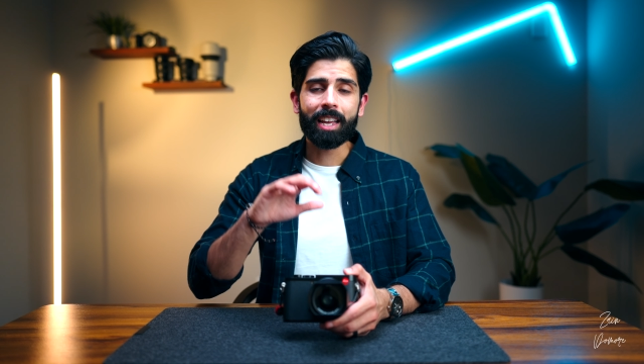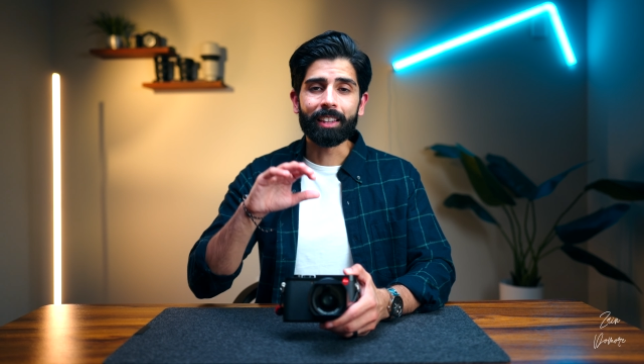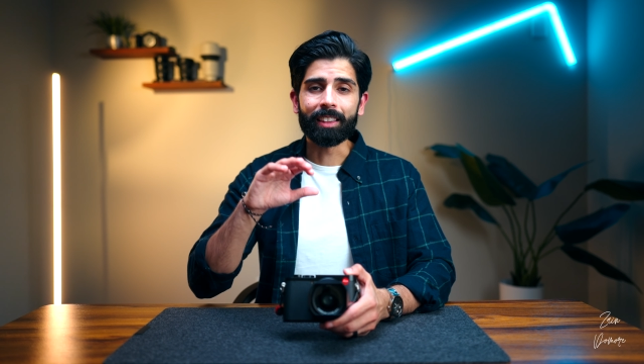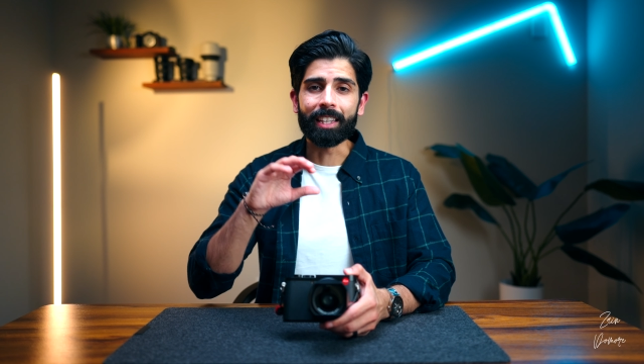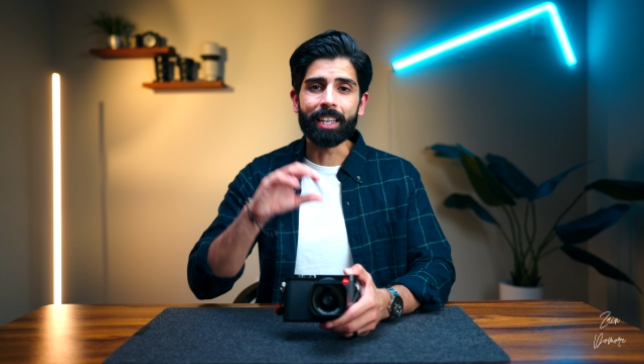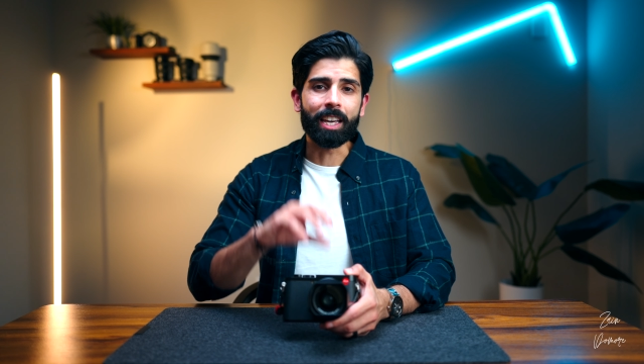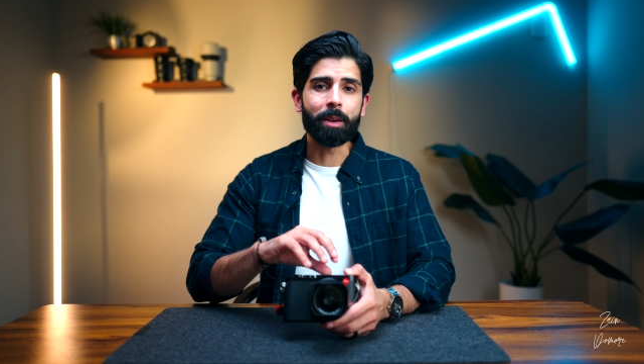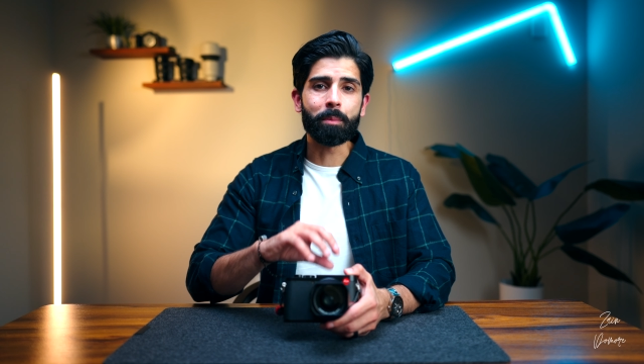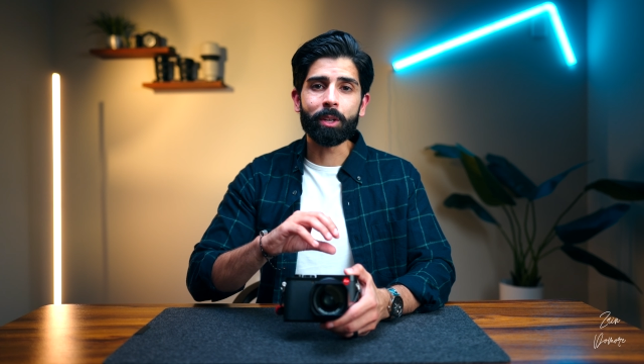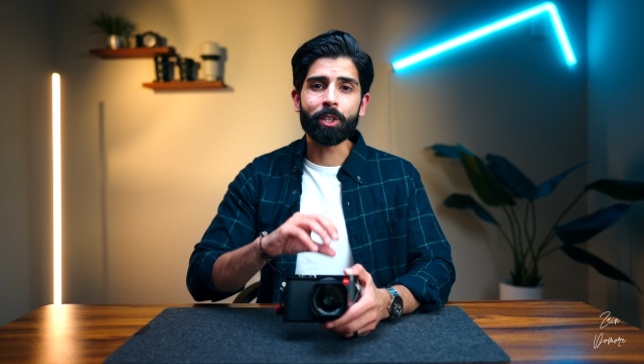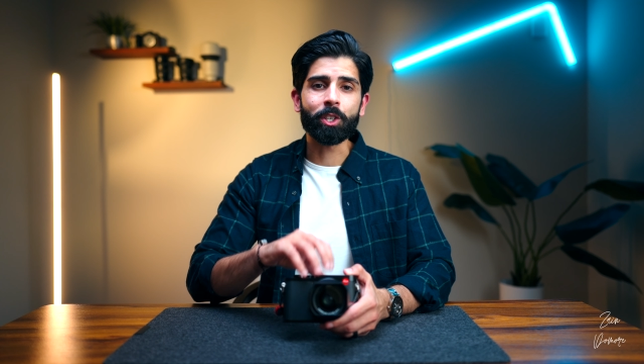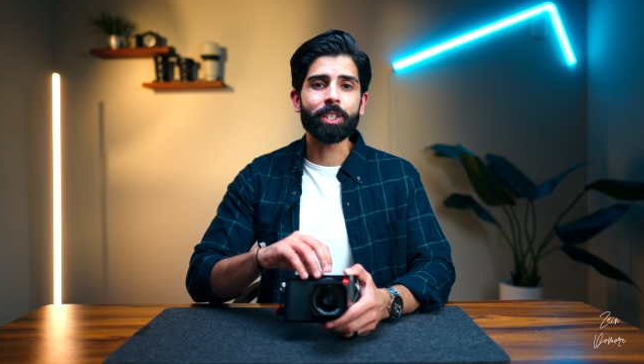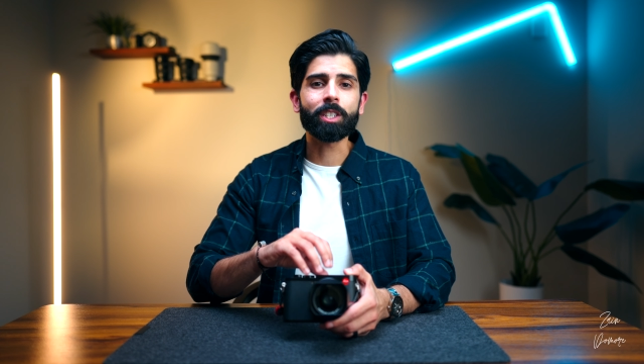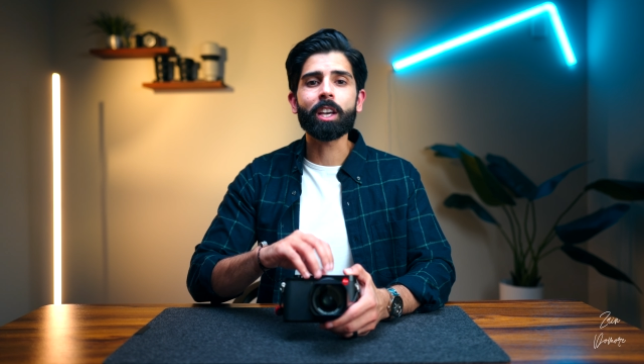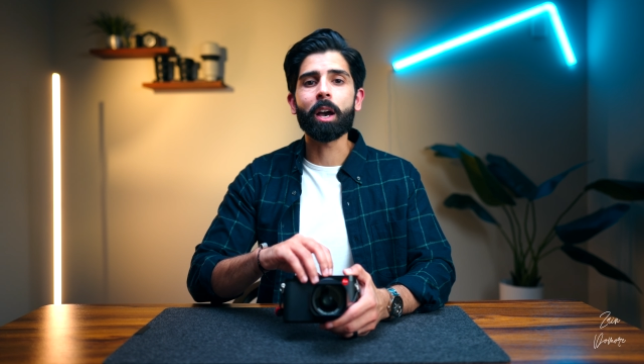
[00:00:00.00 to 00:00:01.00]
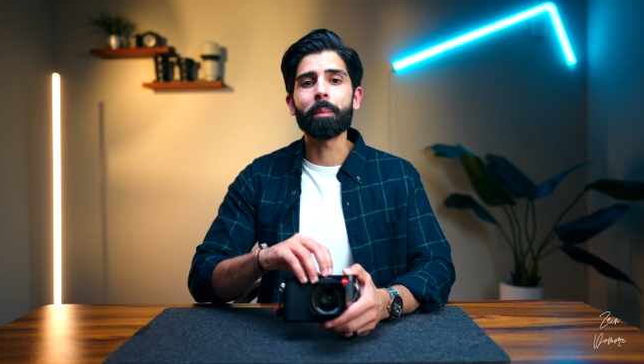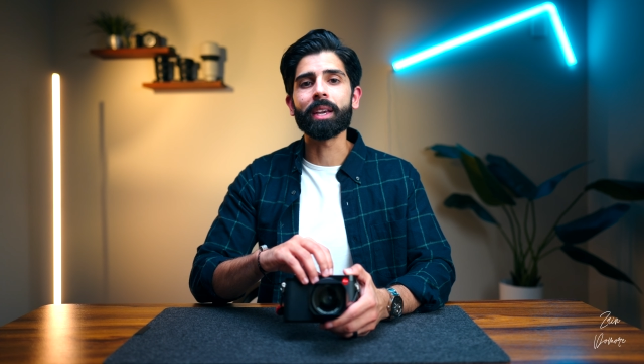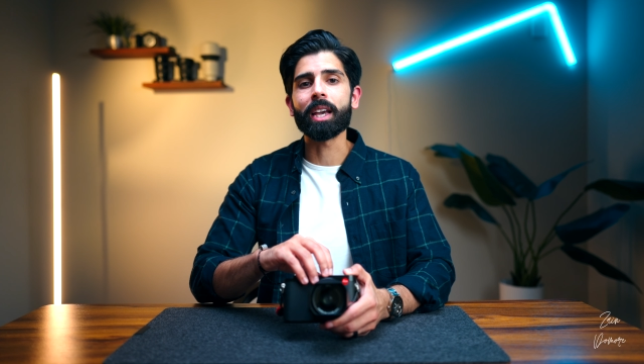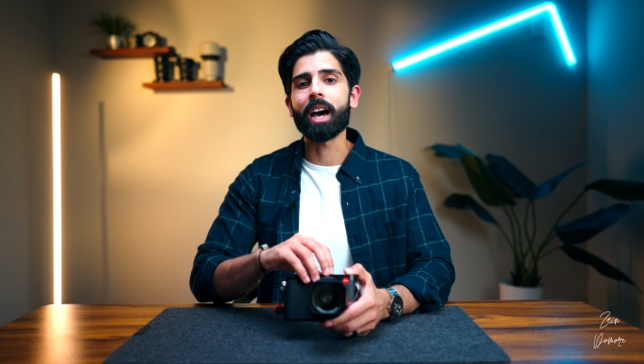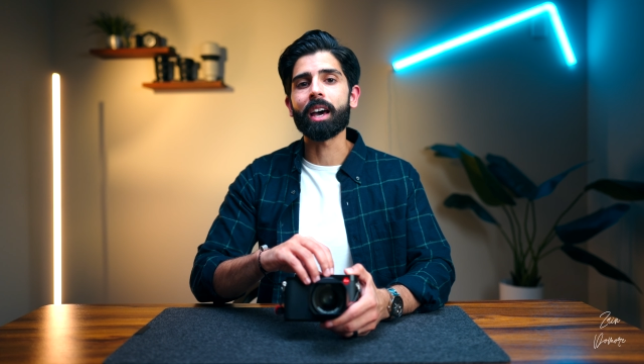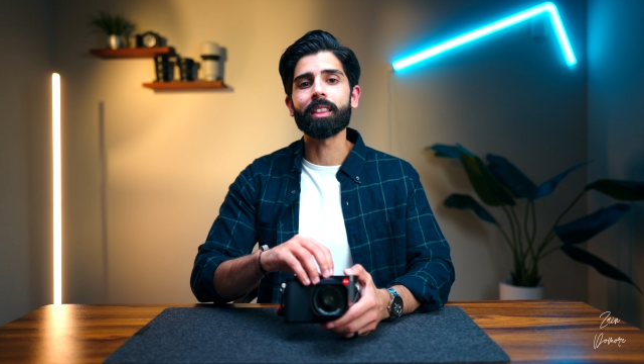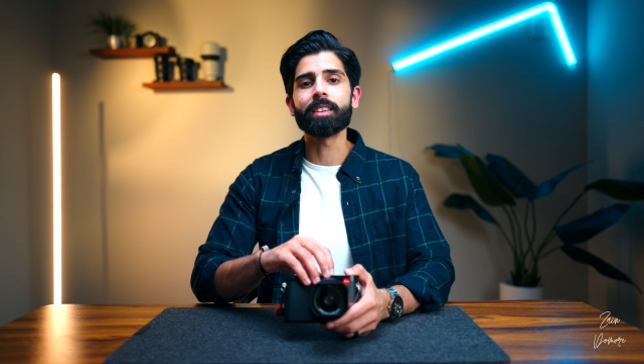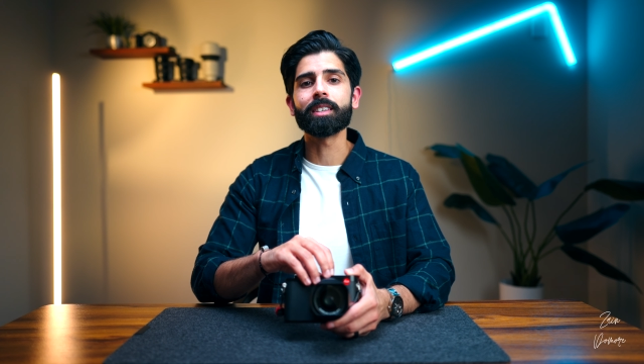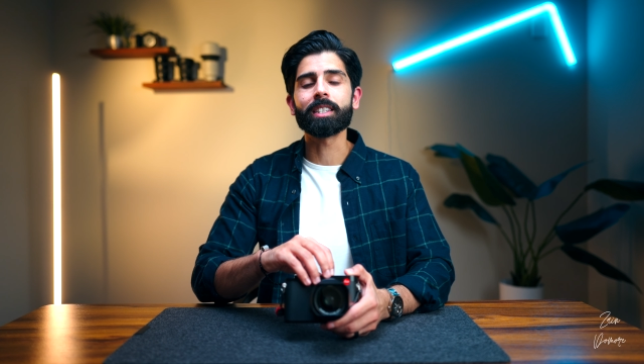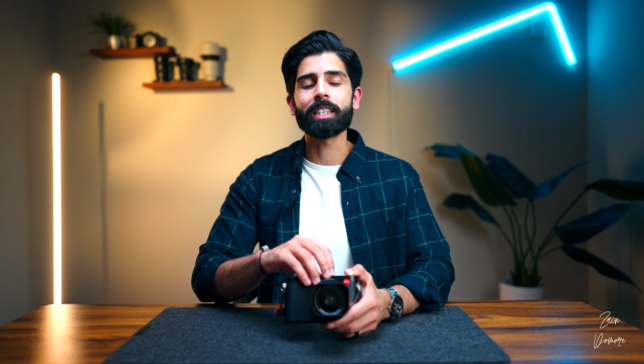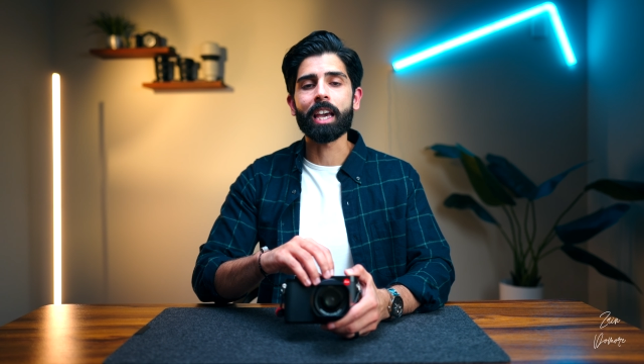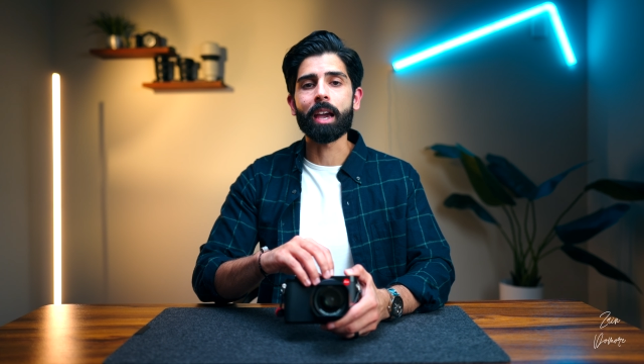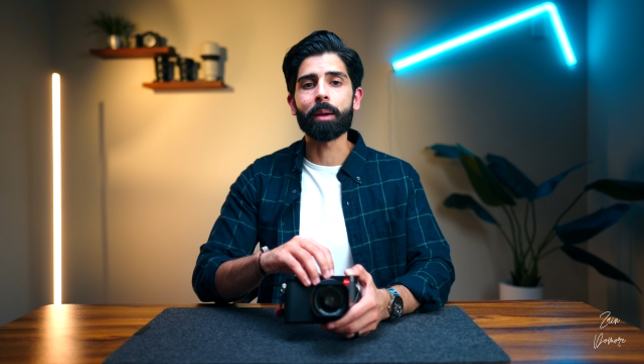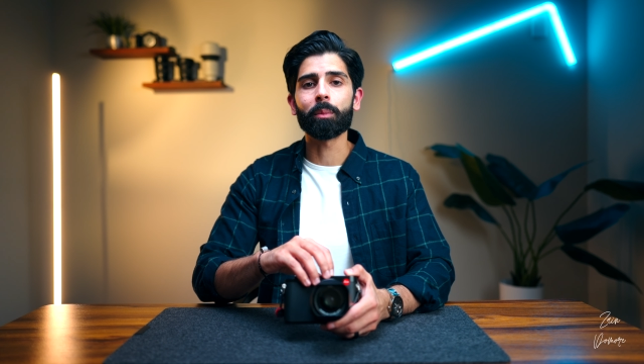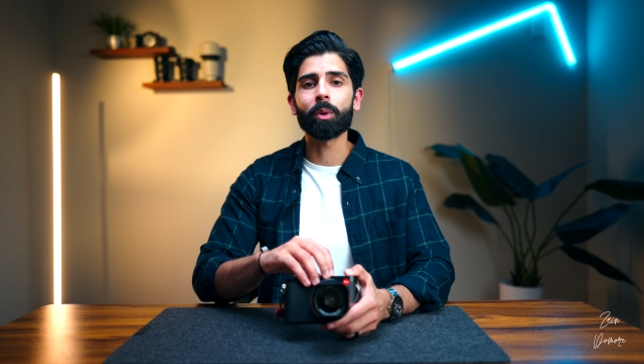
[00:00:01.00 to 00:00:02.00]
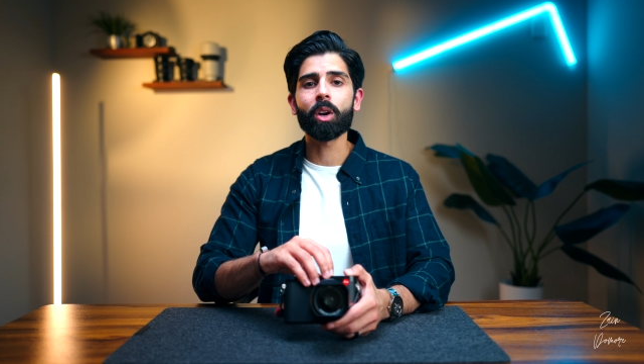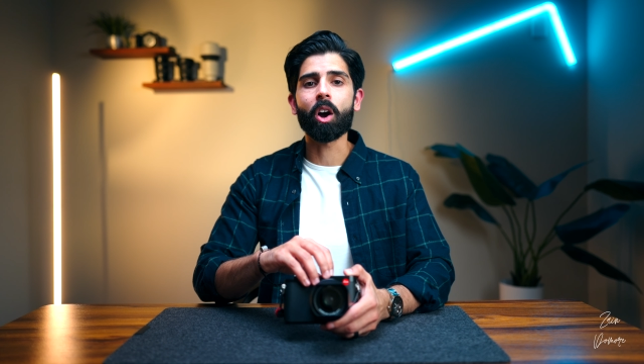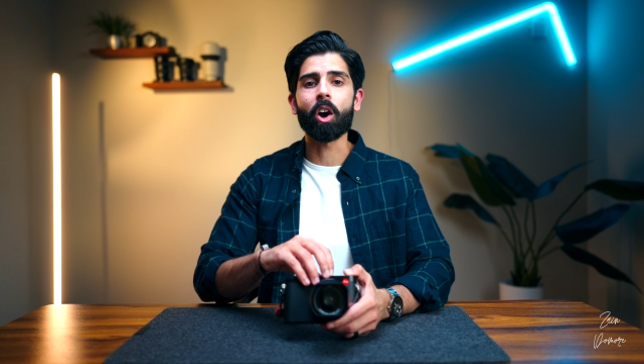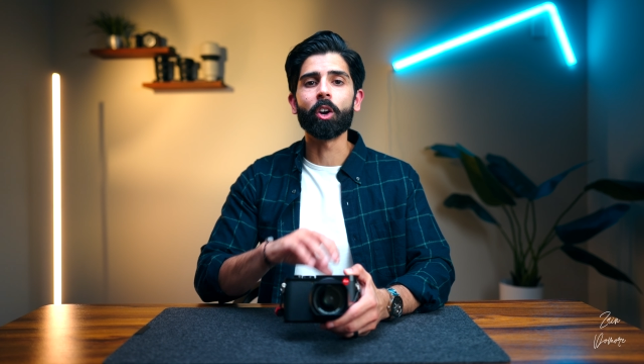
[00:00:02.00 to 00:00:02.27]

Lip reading: the images coming out of this camera